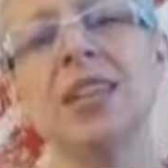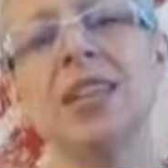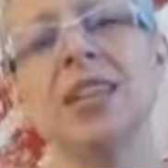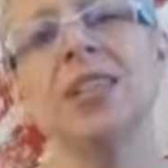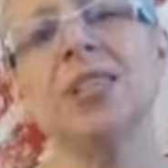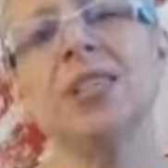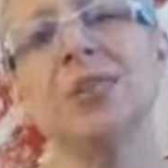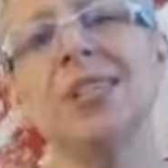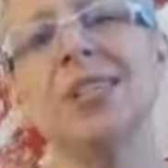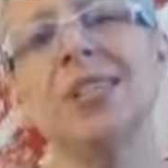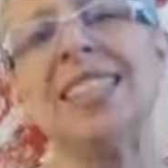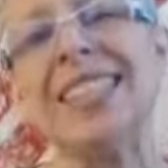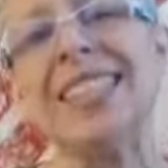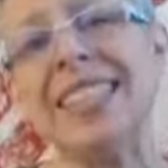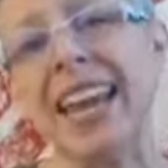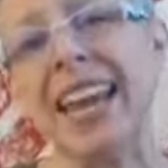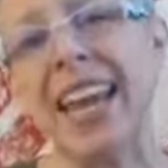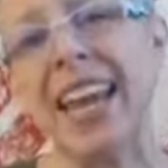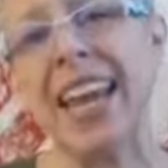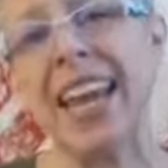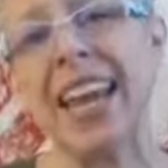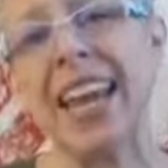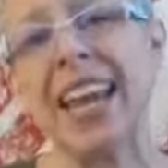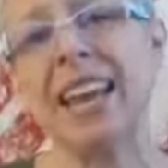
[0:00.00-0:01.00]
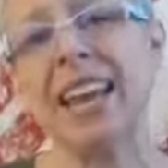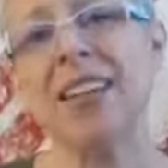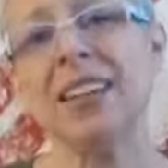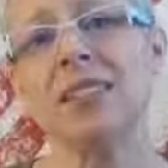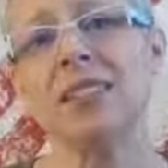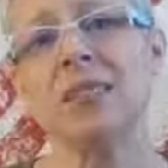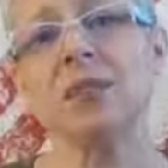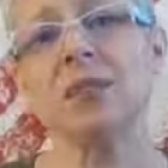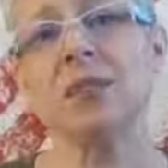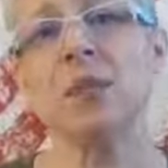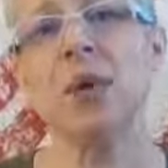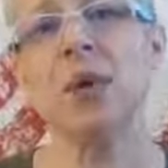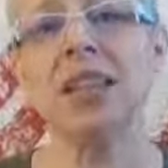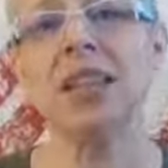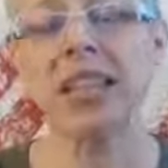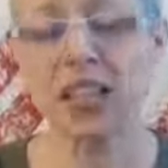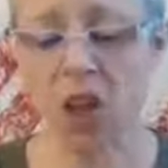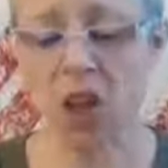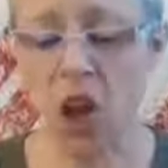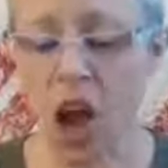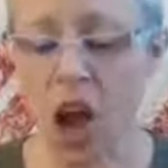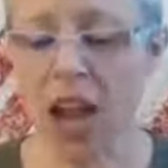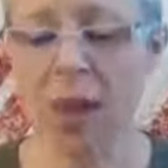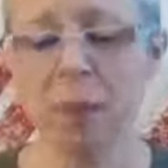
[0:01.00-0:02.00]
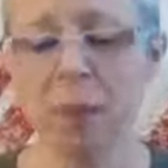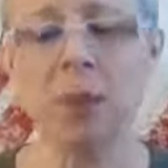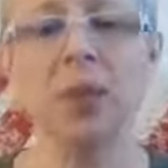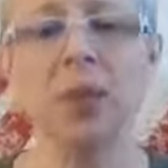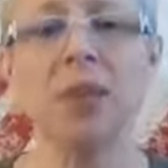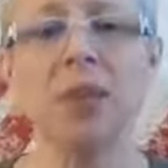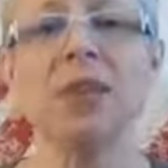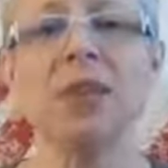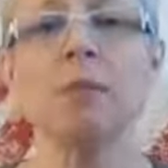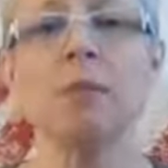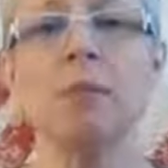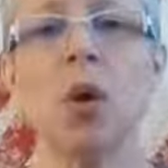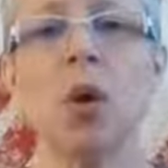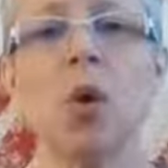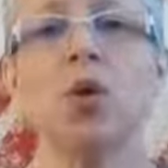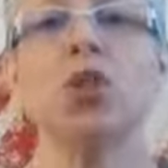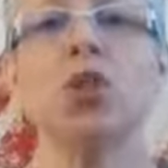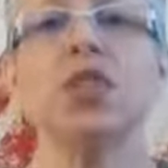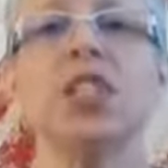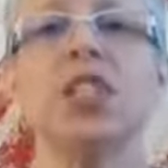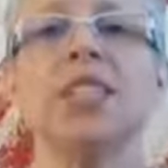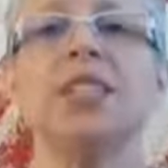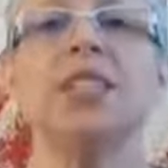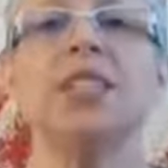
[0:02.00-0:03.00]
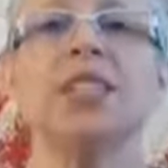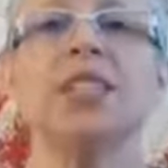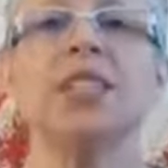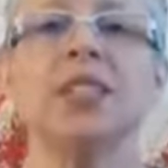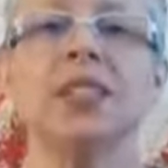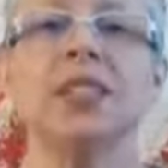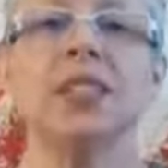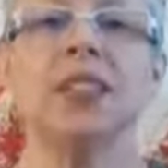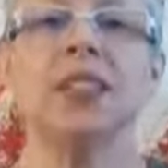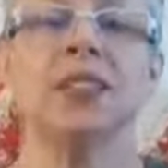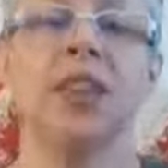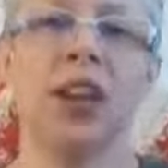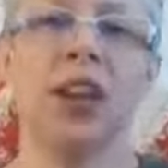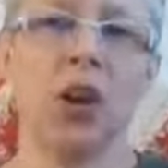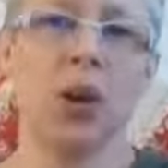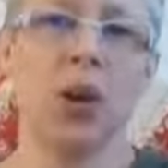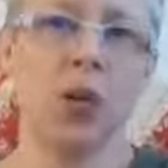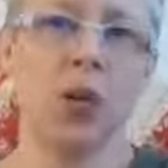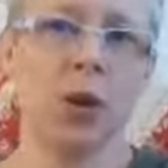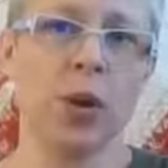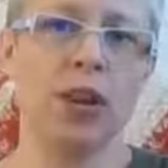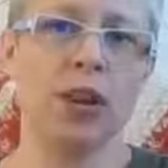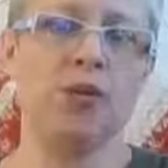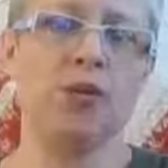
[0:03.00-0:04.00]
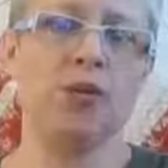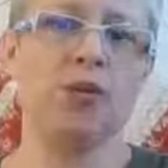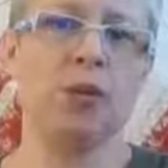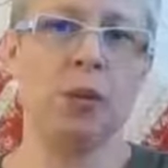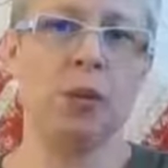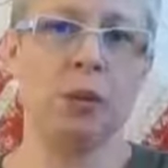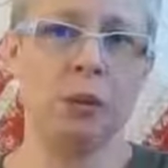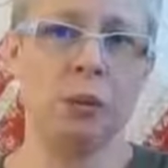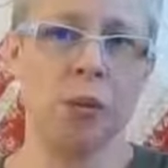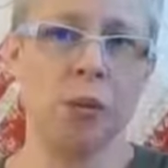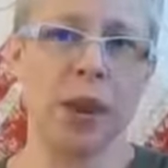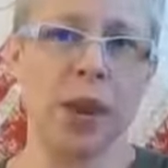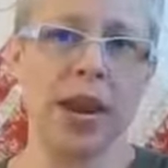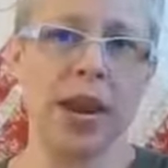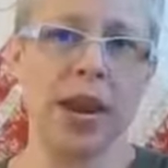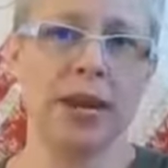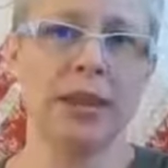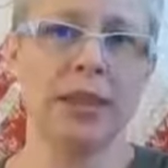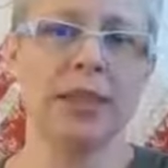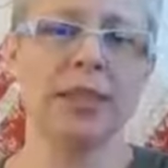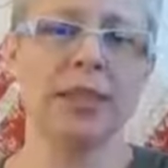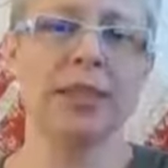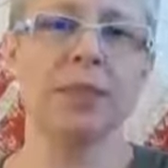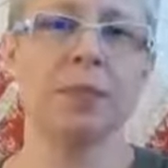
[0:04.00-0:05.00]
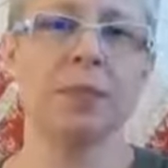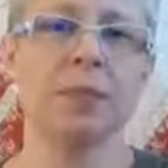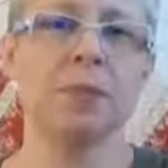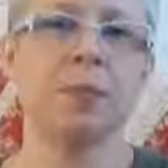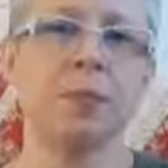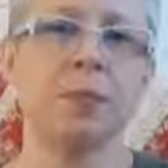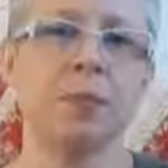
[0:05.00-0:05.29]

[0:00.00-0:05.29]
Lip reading: So today, while I talk about the emotions that grief brings,